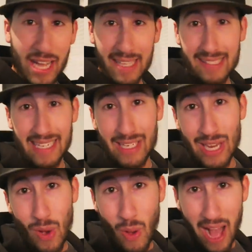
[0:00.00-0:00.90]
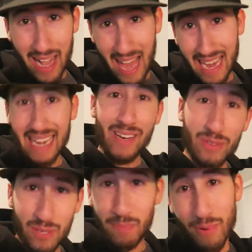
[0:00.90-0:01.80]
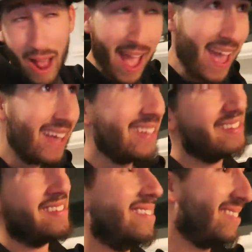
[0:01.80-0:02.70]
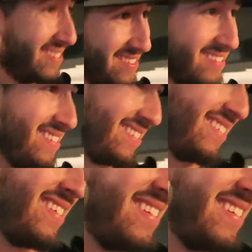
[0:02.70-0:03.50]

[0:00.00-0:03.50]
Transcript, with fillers: does he know, I got a little surprise. We're